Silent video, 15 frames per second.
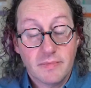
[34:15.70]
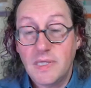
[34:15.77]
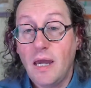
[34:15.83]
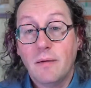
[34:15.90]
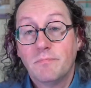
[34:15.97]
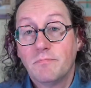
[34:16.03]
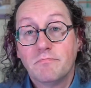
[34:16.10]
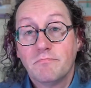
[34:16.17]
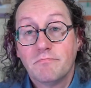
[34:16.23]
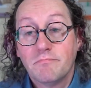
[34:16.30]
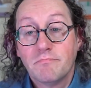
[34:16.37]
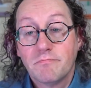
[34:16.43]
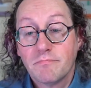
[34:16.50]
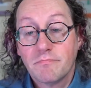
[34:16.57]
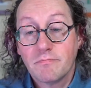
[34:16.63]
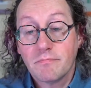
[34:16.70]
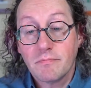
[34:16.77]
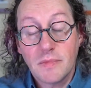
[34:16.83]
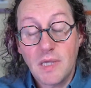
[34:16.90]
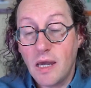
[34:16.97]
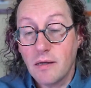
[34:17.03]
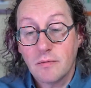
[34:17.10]
Yeah.
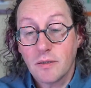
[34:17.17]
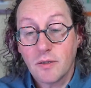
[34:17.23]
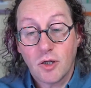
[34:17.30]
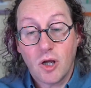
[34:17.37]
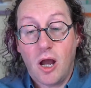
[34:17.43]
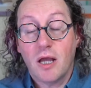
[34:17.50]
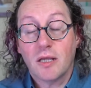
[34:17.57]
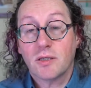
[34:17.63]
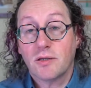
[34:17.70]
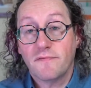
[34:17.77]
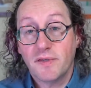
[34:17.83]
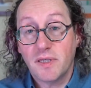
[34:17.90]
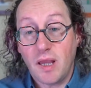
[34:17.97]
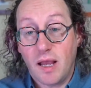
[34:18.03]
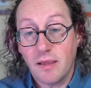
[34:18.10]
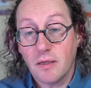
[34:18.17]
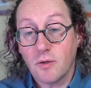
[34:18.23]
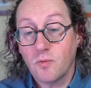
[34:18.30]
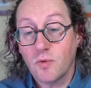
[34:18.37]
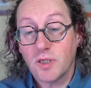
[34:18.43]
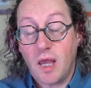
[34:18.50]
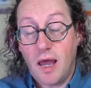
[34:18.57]
Yeah. Cost of selling
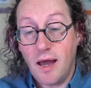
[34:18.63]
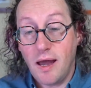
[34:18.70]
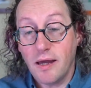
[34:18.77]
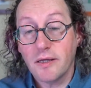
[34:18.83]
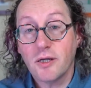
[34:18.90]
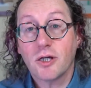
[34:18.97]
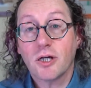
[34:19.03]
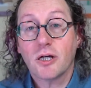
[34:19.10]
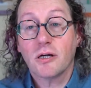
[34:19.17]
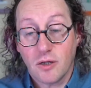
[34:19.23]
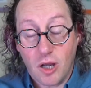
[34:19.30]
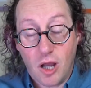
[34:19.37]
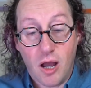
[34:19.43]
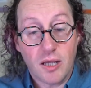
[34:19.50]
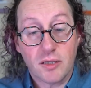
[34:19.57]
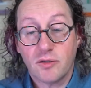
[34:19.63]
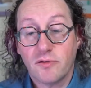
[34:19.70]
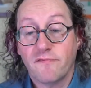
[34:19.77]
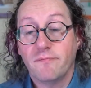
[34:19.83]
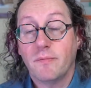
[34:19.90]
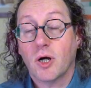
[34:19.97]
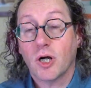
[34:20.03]
was higher, cost
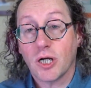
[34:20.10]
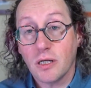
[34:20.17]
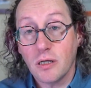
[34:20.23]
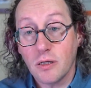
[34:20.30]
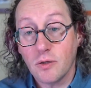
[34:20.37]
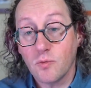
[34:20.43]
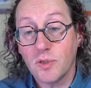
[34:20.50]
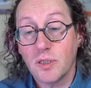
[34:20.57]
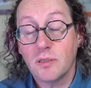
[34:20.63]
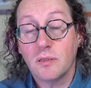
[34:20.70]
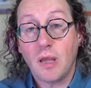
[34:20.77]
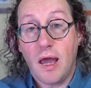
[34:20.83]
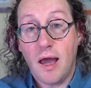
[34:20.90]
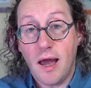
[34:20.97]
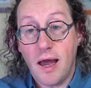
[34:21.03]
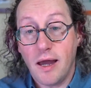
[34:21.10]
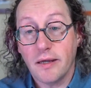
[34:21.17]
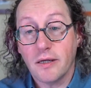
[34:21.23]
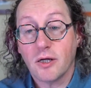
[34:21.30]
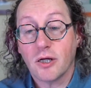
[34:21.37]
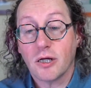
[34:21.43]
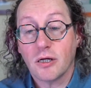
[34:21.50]
of marketing was
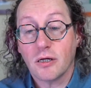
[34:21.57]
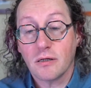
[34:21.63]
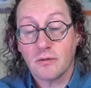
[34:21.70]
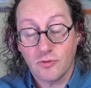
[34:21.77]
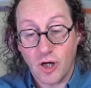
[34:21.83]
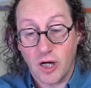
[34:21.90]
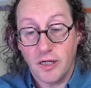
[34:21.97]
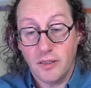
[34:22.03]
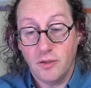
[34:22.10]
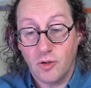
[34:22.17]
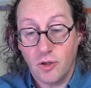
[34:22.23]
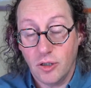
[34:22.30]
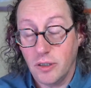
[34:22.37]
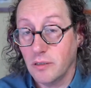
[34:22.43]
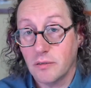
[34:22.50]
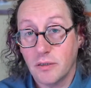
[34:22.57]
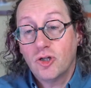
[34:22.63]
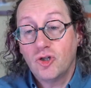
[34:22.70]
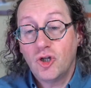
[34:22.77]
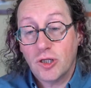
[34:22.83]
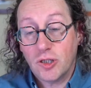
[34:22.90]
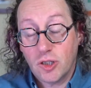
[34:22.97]
higher, right? You couldn't
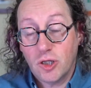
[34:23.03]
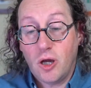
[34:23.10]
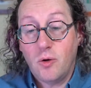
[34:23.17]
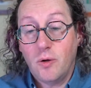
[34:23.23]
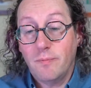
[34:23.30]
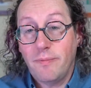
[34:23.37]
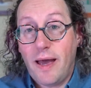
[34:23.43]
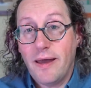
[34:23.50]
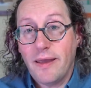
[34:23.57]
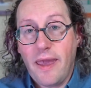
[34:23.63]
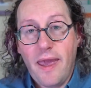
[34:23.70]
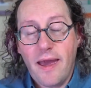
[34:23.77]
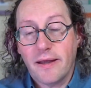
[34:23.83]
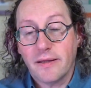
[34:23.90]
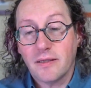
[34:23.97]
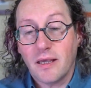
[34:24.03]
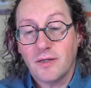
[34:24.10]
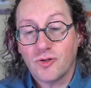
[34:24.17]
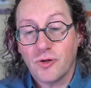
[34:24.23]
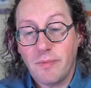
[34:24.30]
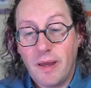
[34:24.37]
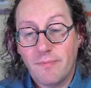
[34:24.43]
just go and buy ads. I
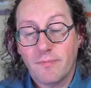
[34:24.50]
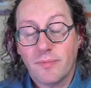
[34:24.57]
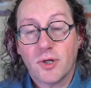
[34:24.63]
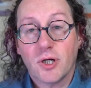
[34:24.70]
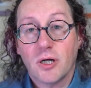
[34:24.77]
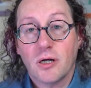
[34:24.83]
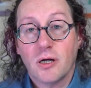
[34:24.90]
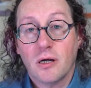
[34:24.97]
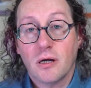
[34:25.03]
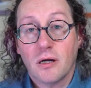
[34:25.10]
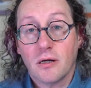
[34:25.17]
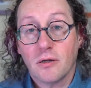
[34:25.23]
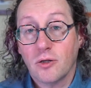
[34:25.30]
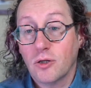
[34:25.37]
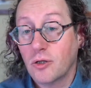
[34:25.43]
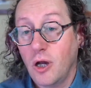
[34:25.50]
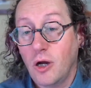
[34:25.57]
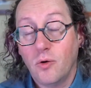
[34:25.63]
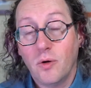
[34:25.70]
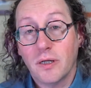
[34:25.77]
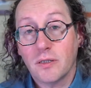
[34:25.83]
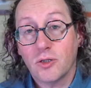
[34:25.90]
remember
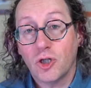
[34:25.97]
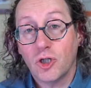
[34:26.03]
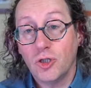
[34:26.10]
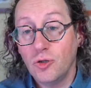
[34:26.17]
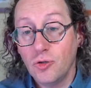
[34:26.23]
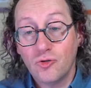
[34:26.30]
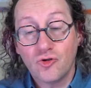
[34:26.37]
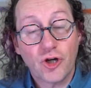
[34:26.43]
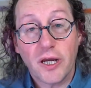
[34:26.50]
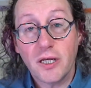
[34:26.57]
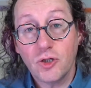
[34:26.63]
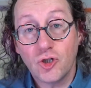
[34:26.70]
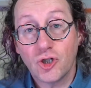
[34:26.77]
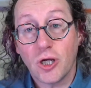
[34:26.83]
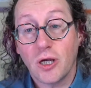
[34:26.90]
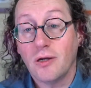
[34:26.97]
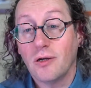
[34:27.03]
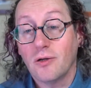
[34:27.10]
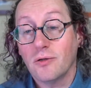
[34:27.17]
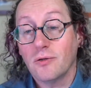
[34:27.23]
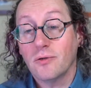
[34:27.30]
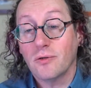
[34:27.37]
going to trade
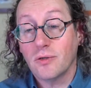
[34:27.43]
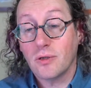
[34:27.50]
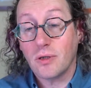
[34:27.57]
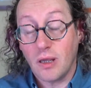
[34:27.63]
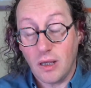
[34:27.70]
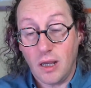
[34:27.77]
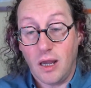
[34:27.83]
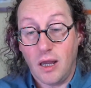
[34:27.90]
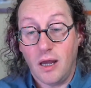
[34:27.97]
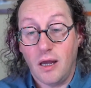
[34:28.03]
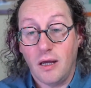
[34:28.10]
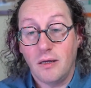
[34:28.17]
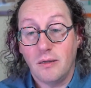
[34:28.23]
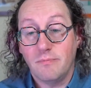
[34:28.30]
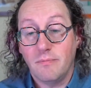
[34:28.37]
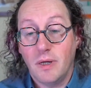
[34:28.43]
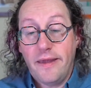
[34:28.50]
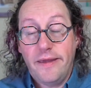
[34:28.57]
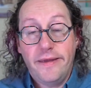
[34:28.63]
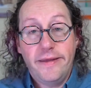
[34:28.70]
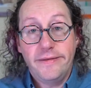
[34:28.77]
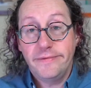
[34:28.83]
shows,
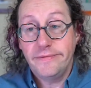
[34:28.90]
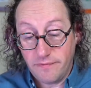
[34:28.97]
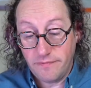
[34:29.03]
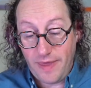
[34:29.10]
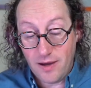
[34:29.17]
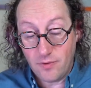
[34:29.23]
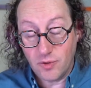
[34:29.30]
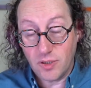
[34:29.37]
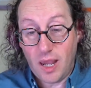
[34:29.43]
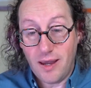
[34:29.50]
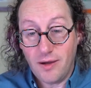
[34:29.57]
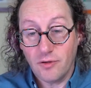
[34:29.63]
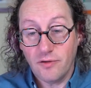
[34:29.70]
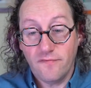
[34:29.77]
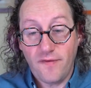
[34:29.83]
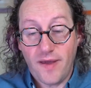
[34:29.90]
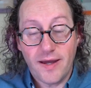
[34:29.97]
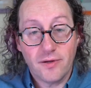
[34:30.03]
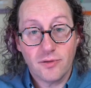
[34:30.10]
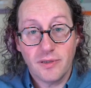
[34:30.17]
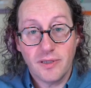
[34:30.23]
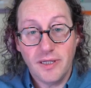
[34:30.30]
and that was how you
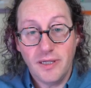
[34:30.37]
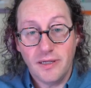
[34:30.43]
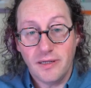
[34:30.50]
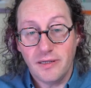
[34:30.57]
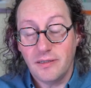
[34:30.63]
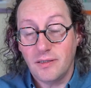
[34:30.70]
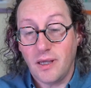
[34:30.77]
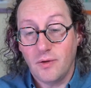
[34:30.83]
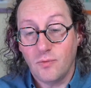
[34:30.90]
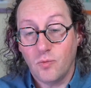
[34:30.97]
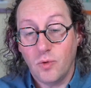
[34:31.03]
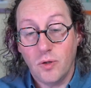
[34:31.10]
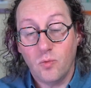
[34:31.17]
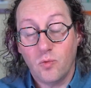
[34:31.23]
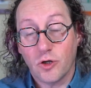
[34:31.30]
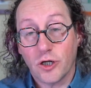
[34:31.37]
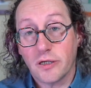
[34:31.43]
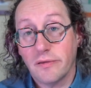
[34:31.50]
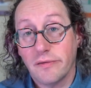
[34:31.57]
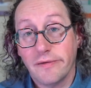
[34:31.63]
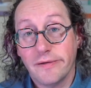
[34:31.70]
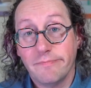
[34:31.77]
found leads, and we
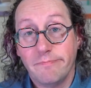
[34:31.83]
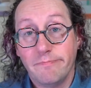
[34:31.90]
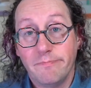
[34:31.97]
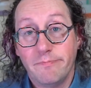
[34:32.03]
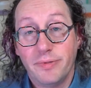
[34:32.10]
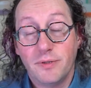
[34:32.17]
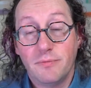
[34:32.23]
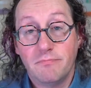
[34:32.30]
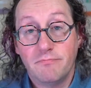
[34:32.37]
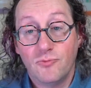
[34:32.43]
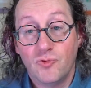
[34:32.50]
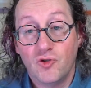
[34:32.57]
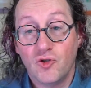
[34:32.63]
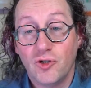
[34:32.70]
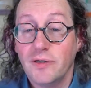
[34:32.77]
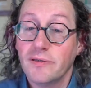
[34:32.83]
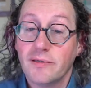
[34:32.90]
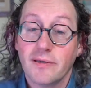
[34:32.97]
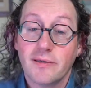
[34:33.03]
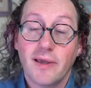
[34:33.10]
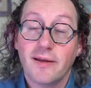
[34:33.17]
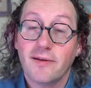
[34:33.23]
worked the
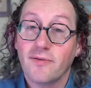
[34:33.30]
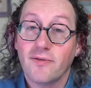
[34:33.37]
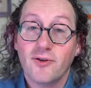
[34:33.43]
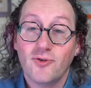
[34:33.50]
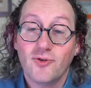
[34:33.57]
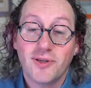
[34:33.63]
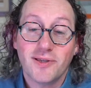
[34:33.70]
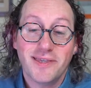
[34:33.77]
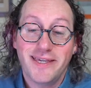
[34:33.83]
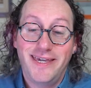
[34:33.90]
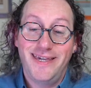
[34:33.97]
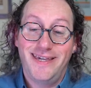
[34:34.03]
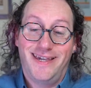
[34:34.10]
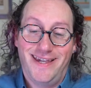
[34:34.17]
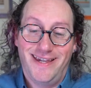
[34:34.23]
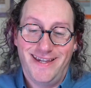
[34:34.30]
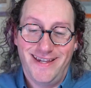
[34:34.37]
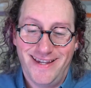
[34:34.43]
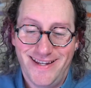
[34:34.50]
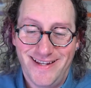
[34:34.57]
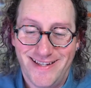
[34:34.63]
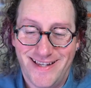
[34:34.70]
bejesus out of those
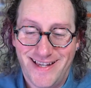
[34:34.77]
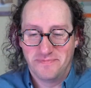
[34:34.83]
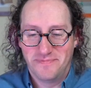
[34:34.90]
leads.